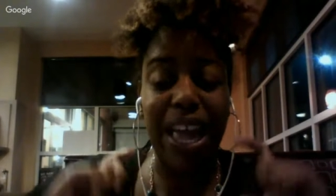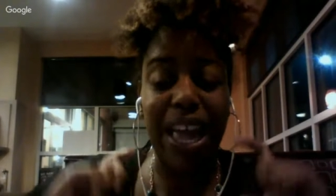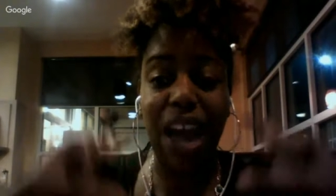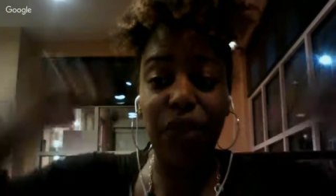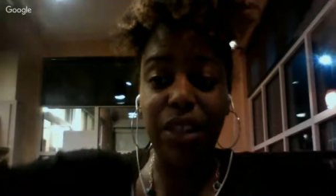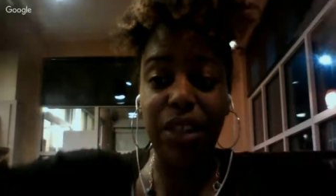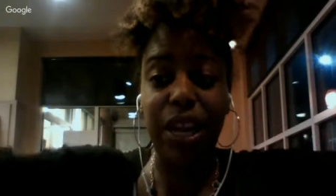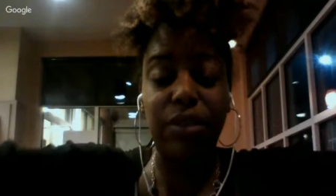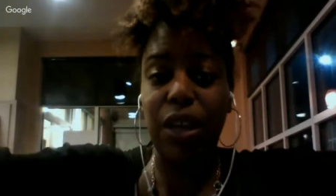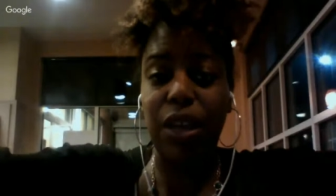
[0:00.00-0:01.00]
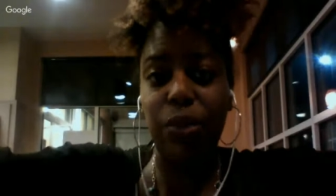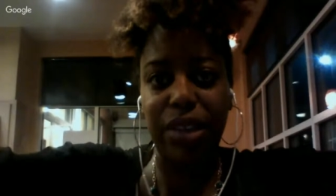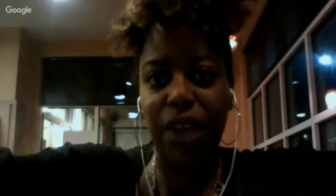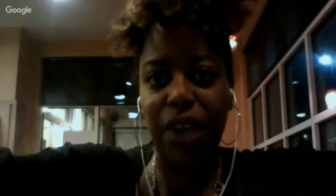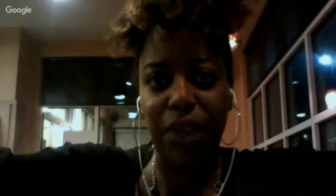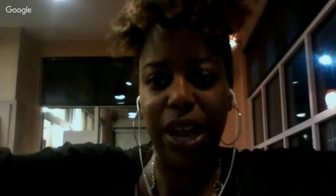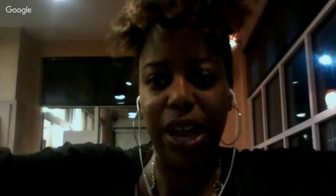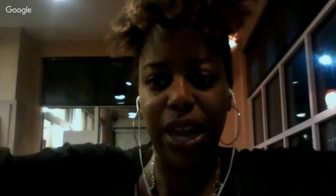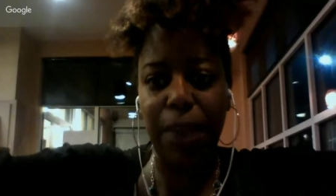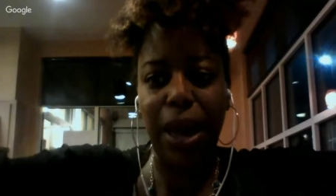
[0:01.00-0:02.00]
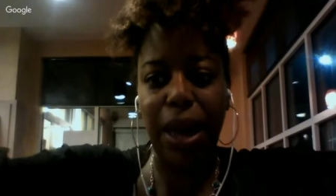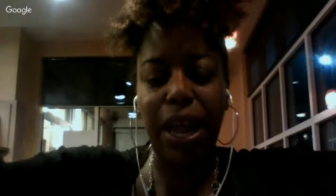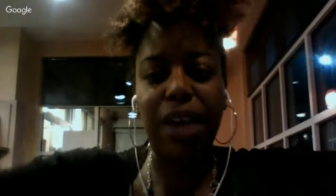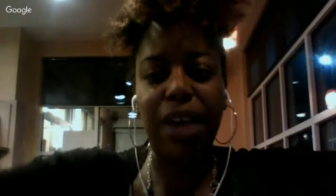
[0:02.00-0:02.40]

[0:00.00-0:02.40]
everything else that was not right in my life.